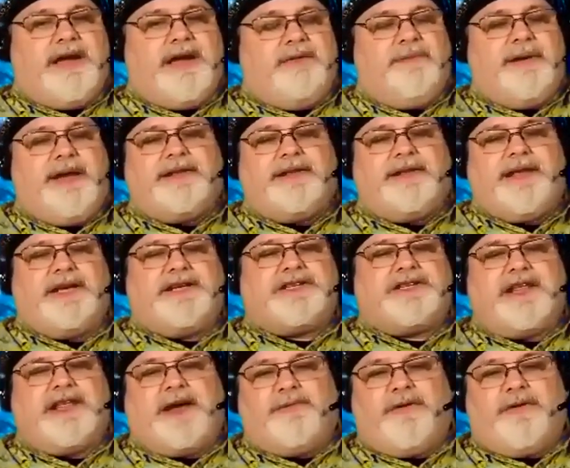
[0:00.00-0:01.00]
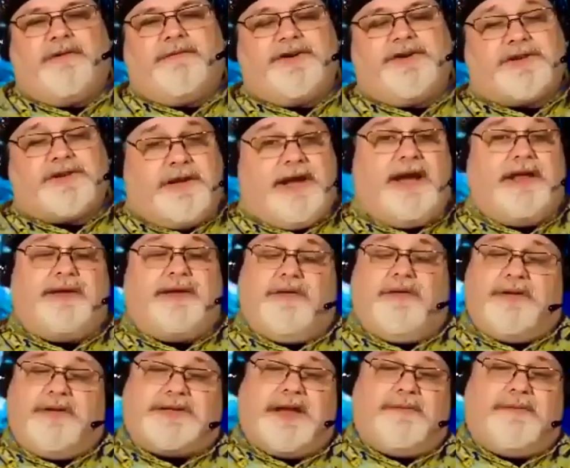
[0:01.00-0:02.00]
It make things a lot more efficient. Yeah, they
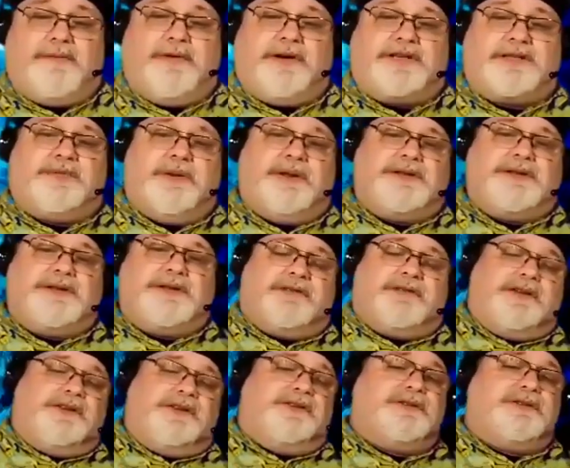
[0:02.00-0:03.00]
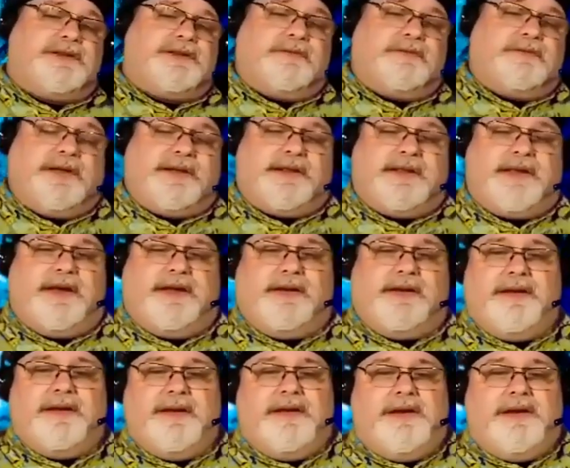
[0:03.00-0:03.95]
were a lot more expensive to do something like that,